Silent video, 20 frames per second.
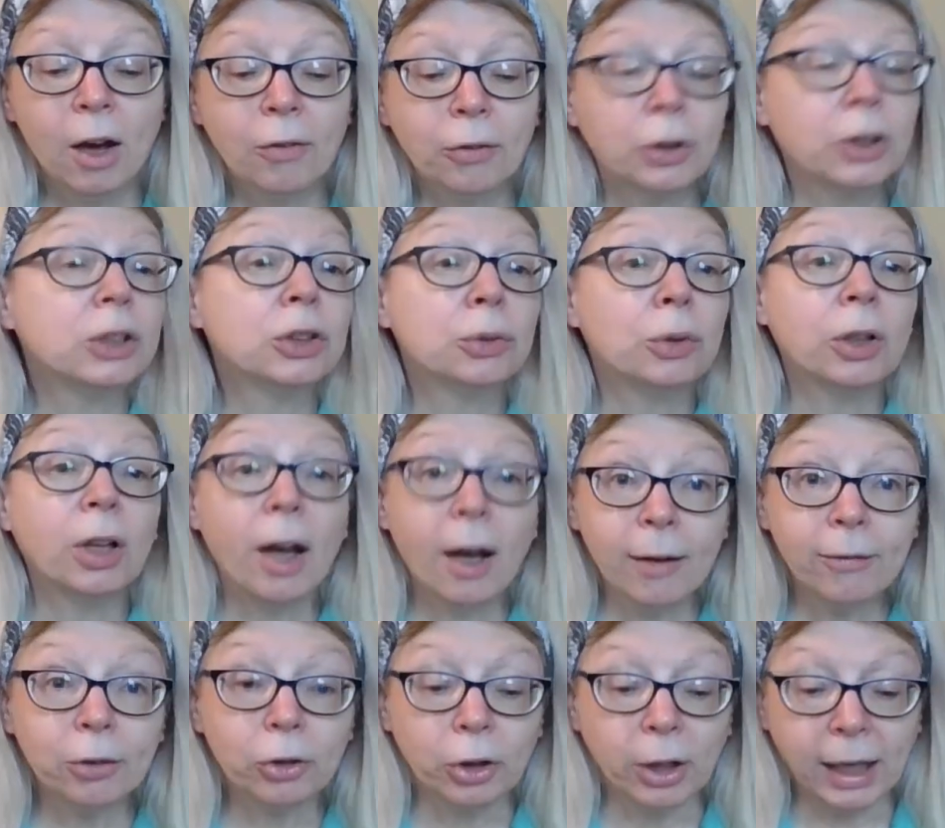For its
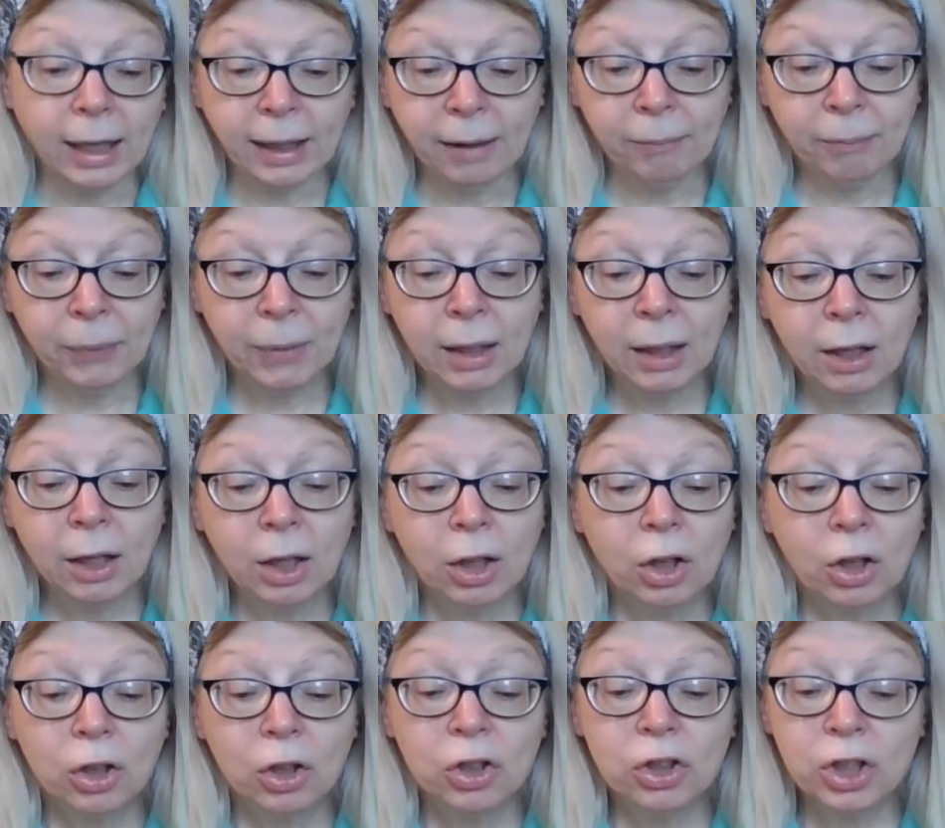recovery,
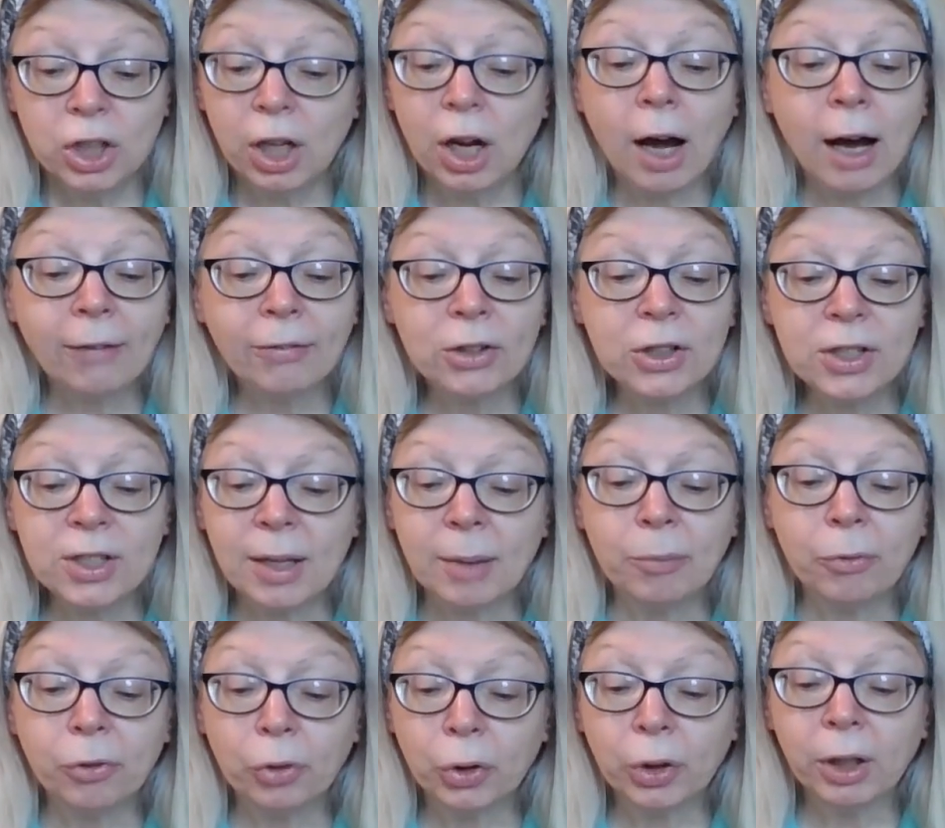she offers
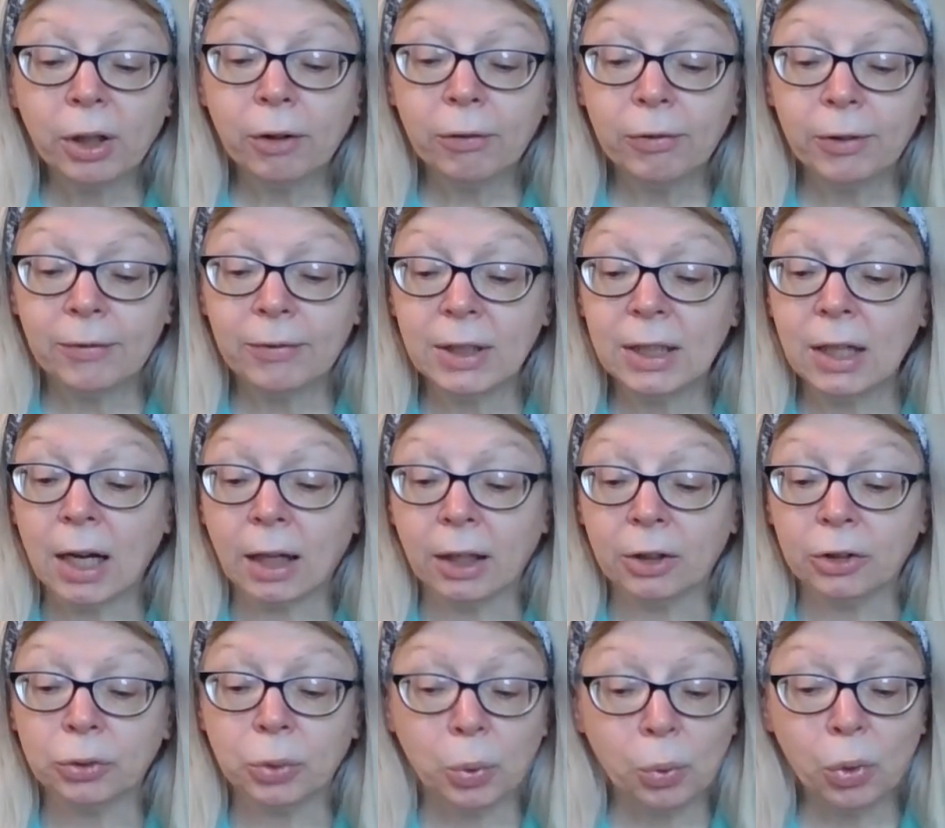some $40 or
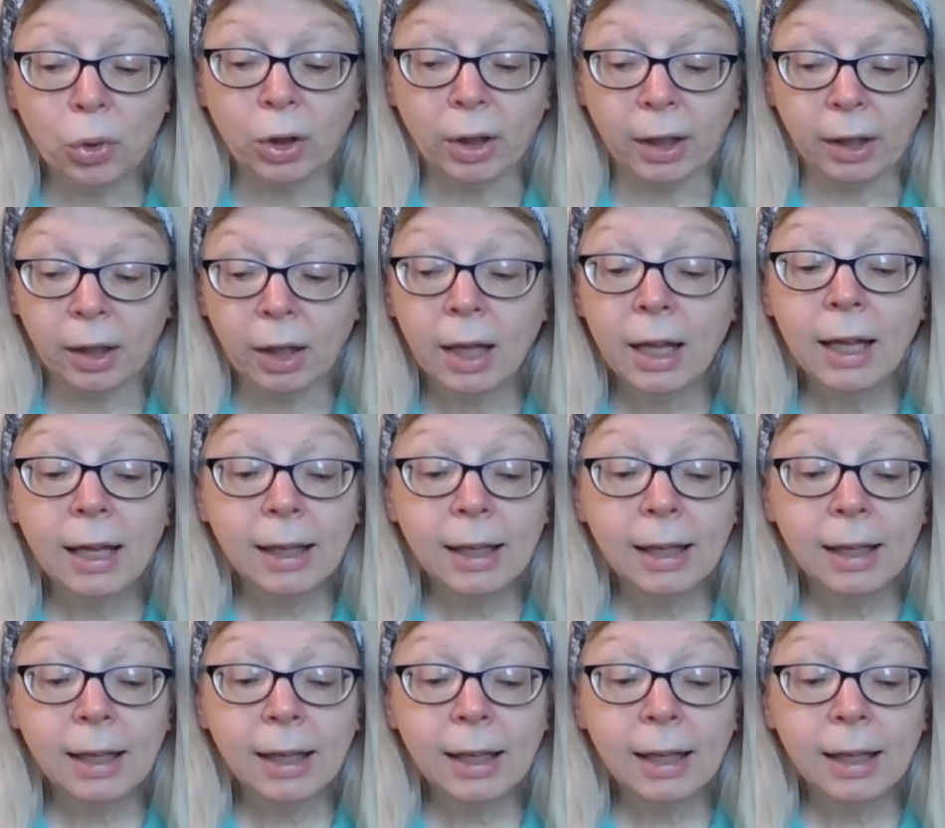$50 reward,